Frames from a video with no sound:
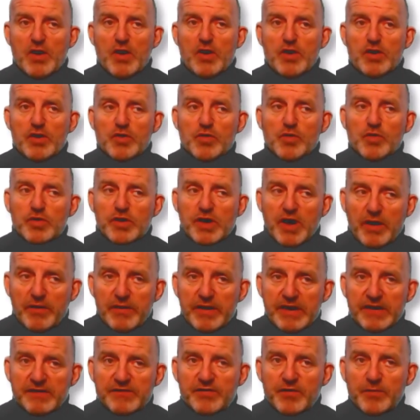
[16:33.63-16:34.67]
You're
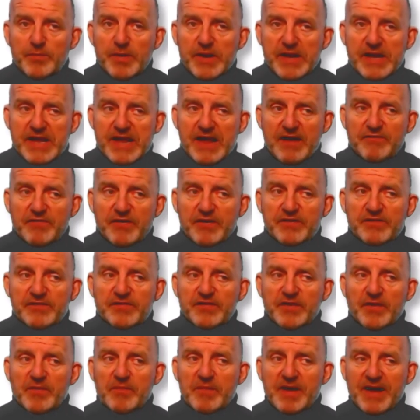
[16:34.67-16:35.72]
going to be given
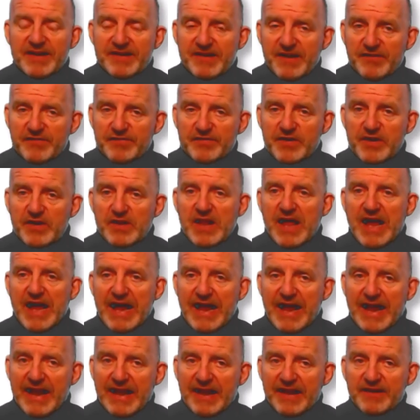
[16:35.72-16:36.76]
some additional
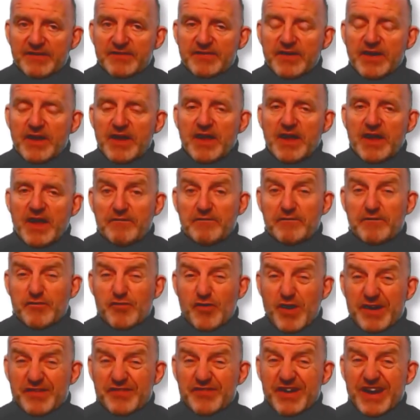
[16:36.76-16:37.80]
and
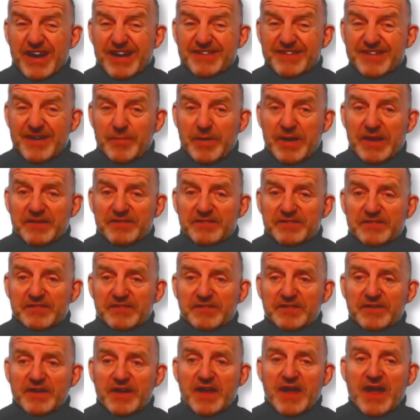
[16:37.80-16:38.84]
fresh
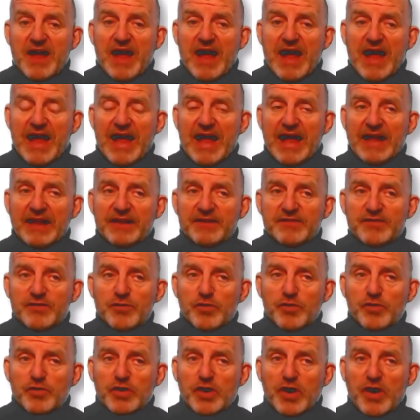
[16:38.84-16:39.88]
exhibits, and
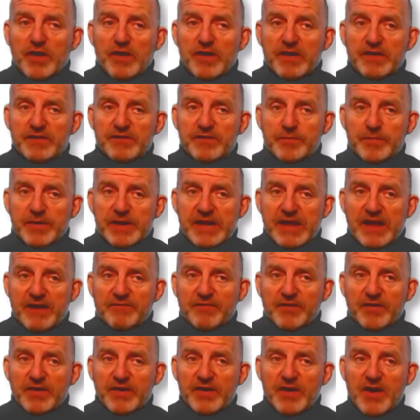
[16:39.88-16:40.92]
you're going to be
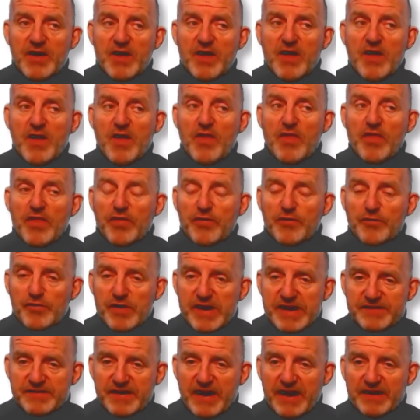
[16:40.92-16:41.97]
given
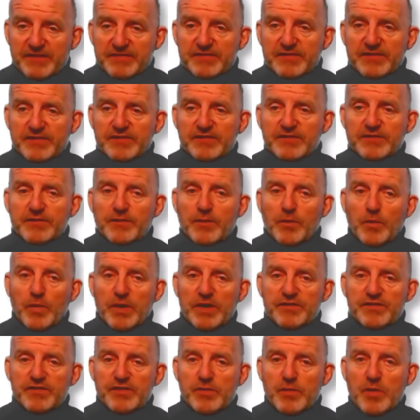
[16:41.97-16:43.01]
3 tasks
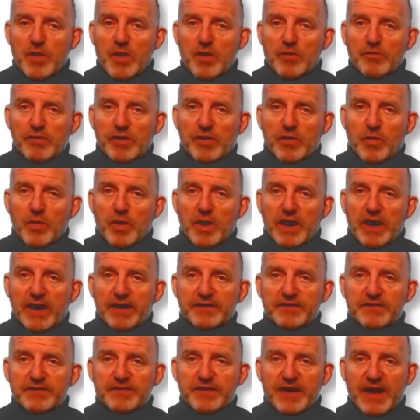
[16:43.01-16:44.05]
which you are
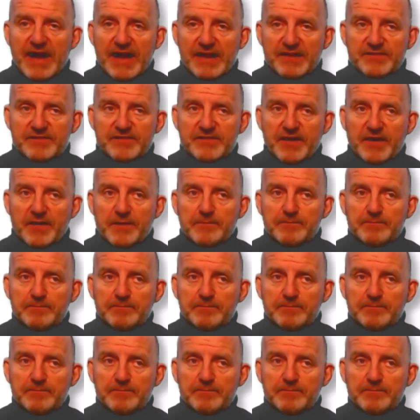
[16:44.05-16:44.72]
required to answer.